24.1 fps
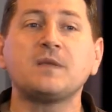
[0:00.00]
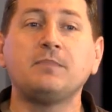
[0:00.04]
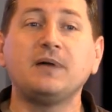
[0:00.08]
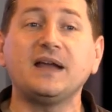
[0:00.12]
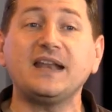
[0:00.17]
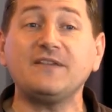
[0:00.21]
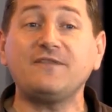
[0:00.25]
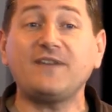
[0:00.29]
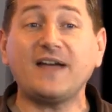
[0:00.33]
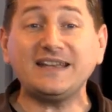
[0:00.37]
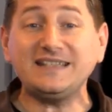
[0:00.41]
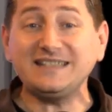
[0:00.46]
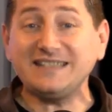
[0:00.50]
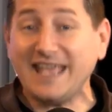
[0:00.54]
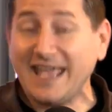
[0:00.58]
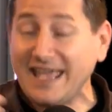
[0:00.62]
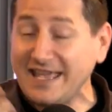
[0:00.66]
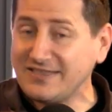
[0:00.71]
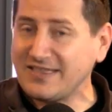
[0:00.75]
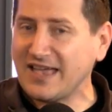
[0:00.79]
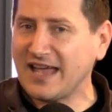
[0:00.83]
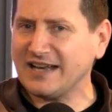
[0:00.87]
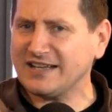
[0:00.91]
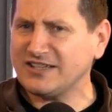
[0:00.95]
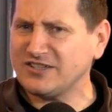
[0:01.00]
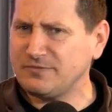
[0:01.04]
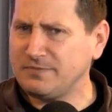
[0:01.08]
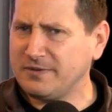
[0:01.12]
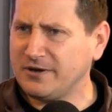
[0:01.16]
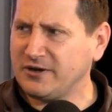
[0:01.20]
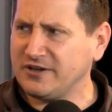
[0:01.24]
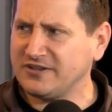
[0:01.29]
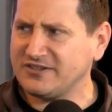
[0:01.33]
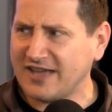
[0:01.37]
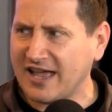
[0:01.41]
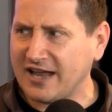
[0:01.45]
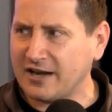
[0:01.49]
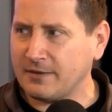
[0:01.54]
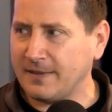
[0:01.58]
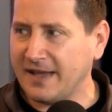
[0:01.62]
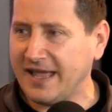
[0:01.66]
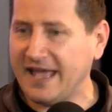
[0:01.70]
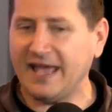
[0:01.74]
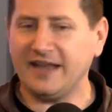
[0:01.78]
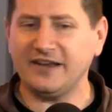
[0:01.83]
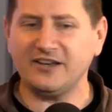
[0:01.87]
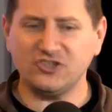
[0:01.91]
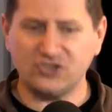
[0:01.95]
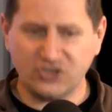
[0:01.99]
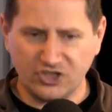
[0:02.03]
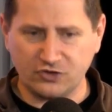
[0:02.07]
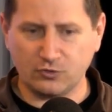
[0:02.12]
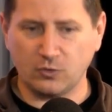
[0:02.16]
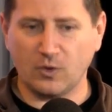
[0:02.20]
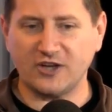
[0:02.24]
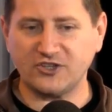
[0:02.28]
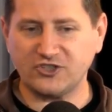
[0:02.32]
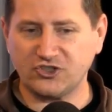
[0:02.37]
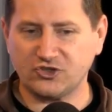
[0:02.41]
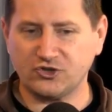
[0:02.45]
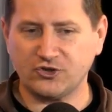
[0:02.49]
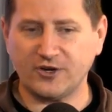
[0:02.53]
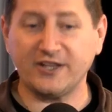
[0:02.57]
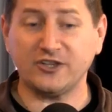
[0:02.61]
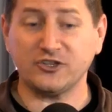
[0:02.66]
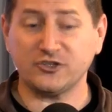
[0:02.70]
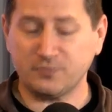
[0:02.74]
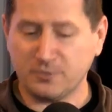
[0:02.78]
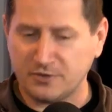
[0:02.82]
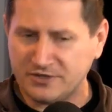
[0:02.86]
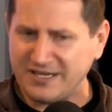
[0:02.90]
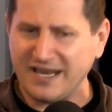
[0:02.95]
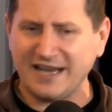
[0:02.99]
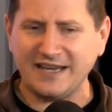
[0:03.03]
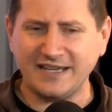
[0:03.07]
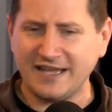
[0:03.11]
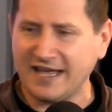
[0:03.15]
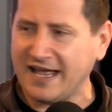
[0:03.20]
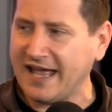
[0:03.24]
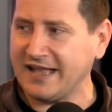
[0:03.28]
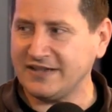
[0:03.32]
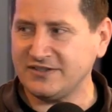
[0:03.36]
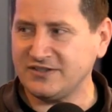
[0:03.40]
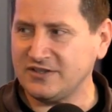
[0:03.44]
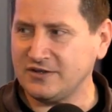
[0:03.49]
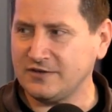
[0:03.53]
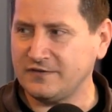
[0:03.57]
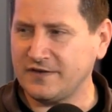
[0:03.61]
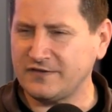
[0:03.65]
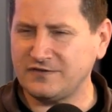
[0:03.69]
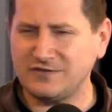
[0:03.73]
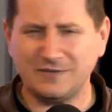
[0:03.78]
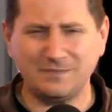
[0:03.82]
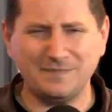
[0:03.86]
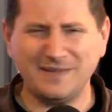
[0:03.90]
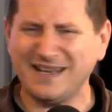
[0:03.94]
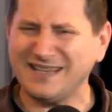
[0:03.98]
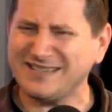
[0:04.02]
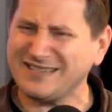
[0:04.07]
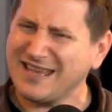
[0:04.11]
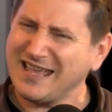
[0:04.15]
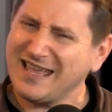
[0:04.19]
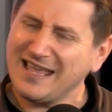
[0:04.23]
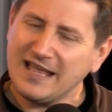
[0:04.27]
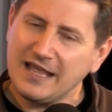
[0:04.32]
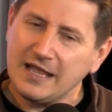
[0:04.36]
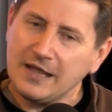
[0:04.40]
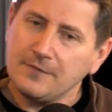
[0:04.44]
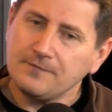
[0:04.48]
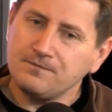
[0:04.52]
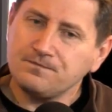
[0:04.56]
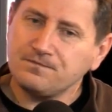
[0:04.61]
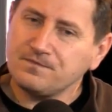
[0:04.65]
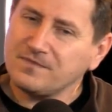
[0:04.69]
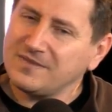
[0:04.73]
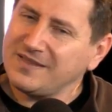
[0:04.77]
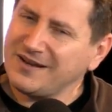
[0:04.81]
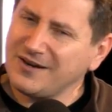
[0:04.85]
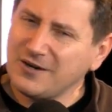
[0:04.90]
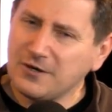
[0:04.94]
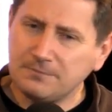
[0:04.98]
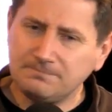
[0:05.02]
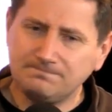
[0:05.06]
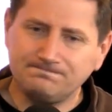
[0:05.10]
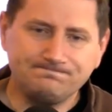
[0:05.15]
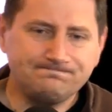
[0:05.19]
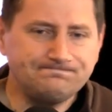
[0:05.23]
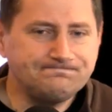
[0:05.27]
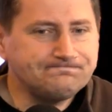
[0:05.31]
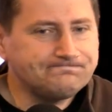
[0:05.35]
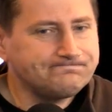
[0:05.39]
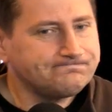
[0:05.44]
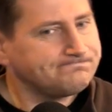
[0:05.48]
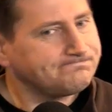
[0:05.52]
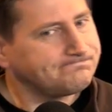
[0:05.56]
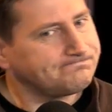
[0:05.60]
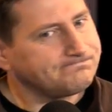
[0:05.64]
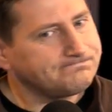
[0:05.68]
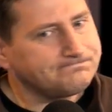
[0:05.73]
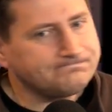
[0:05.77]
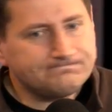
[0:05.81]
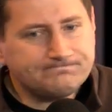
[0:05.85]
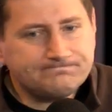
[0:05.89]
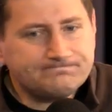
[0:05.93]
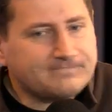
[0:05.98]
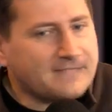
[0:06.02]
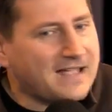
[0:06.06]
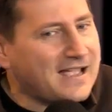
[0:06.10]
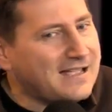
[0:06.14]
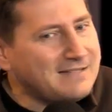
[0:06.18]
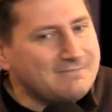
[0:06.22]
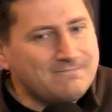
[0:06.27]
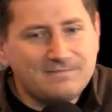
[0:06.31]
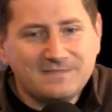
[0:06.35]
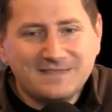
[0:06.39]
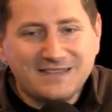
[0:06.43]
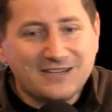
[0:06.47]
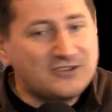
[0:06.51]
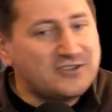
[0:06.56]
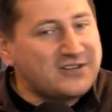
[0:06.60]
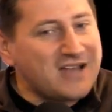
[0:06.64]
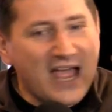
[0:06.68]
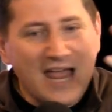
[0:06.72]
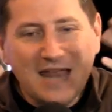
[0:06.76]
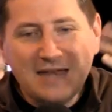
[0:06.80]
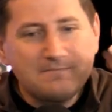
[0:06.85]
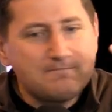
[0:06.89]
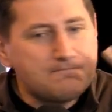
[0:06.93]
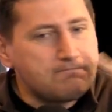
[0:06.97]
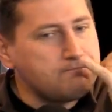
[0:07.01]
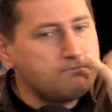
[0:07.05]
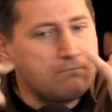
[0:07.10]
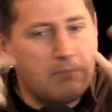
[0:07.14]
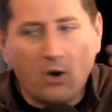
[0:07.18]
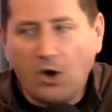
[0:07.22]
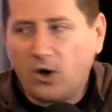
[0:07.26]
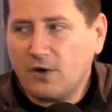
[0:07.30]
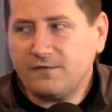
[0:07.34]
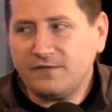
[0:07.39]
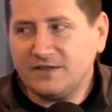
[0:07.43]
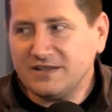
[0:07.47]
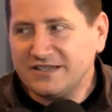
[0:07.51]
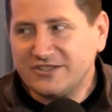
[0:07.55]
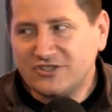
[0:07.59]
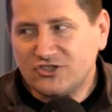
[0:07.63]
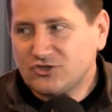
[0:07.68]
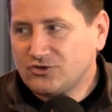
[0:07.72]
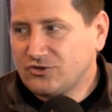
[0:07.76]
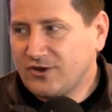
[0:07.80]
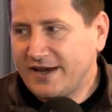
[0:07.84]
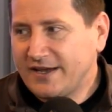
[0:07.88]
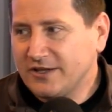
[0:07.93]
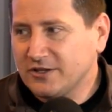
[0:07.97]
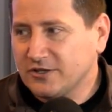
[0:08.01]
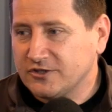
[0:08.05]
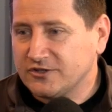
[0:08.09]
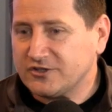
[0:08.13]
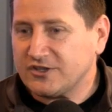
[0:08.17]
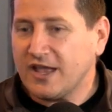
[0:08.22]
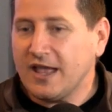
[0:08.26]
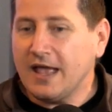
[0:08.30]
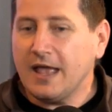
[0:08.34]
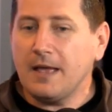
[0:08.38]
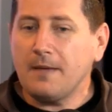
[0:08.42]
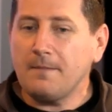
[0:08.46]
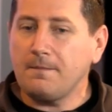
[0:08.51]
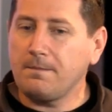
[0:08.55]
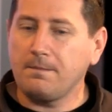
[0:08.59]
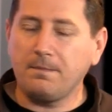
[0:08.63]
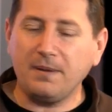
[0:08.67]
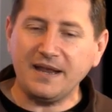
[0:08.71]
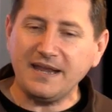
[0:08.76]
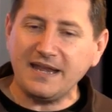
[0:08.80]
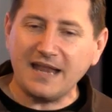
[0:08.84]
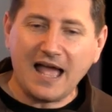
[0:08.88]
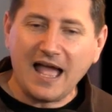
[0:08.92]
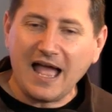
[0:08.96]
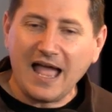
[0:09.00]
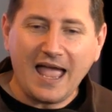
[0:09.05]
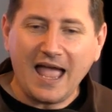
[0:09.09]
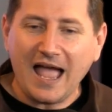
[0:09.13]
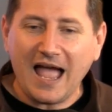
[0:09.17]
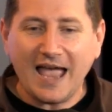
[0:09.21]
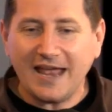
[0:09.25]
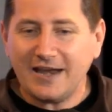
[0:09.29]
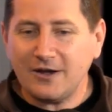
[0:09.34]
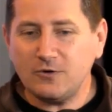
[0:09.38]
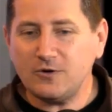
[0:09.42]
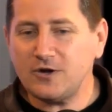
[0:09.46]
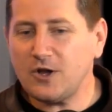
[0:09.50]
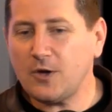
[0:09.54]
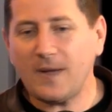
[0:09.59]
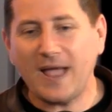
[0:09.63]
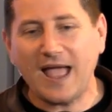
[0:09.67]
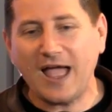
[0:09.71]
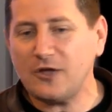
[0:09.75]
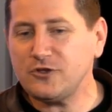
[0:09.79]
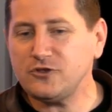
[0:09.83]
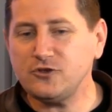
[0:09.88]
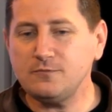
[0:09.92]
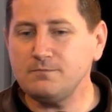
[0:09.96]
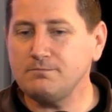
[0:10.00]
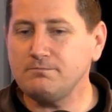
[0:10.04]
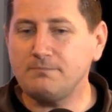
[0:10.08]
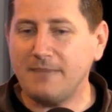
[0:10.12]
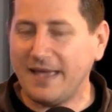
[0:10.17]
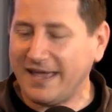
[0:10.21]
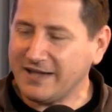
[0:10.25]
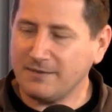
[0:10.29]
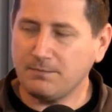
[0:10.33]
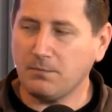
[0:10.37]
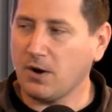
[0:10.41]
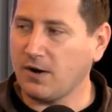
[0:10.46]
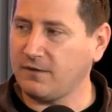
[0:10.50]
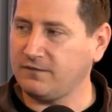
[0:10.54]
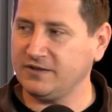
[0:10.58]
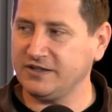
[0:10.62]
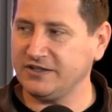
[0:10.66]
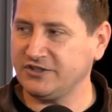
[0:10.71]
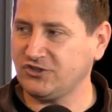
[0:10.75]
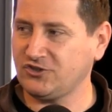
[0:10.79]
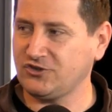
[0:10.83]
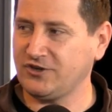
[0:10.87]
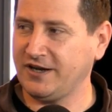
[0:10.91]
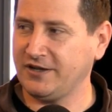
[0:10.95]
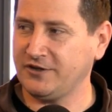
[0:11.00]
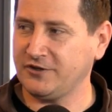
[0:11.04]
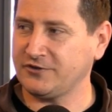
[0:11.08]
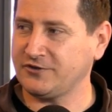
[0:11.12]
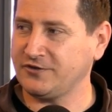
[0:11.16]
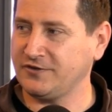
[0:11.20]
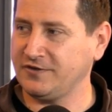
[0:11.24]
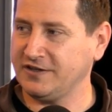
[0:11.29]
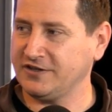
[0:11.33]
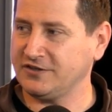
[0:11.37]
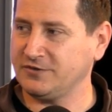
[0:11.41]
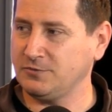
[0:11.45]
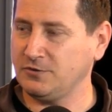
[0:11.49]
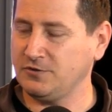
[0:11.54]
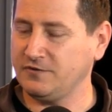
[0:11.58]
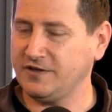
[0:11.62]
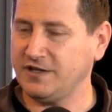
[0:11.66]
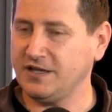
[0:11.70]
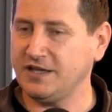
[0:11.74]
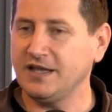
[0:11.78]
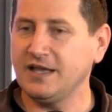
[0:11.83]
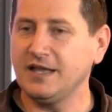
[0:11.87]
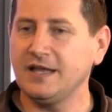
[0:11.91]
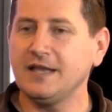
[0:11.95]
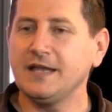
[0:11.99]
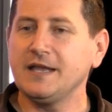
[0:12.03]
But if I take that experience out of my head and just watch the trailers, pretending I hadn't seen the 15 minutes, they're they're not marvelous trailers. But I, I don't know how you make marvelous trailers for this movie.